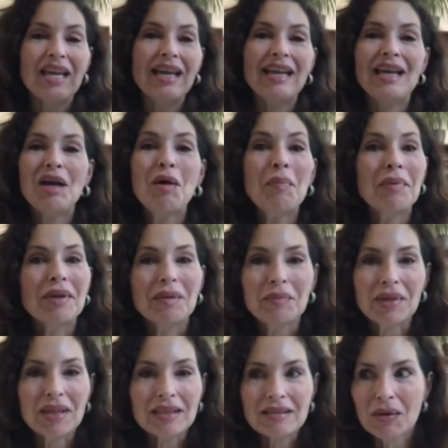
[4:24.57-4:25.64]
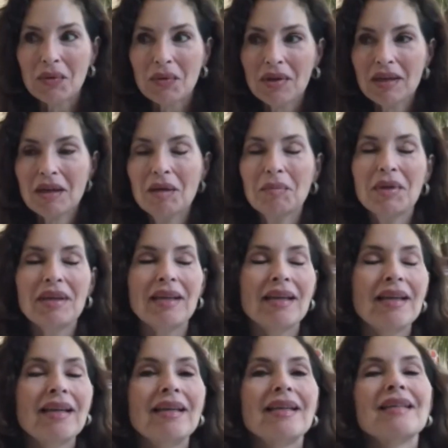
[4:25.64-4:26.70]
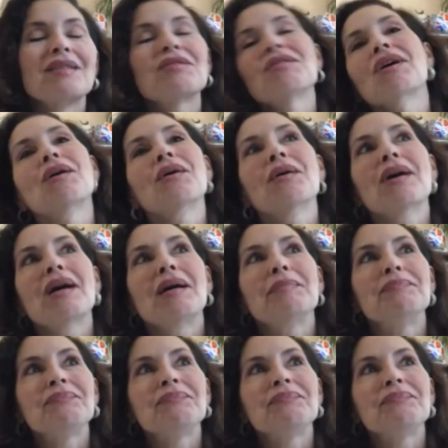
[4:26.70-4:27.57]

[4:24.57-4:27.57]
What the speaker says: You can't help it because they want to come in. So